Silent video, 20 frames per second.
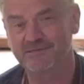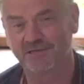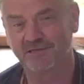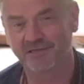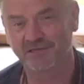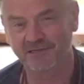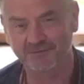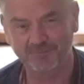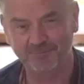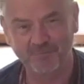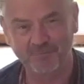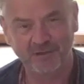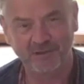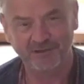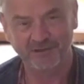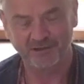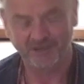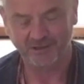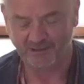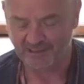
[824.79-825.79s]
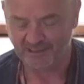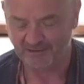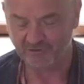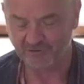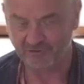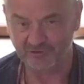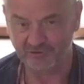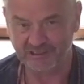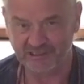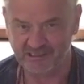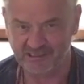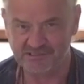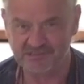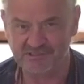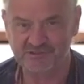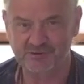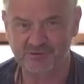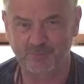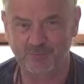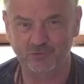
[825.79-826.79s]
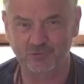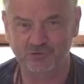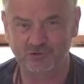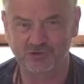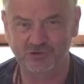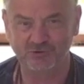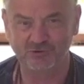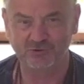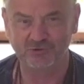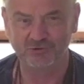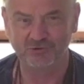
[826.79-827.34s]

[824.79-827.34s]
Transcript: Uh, you know, how do your knees support you?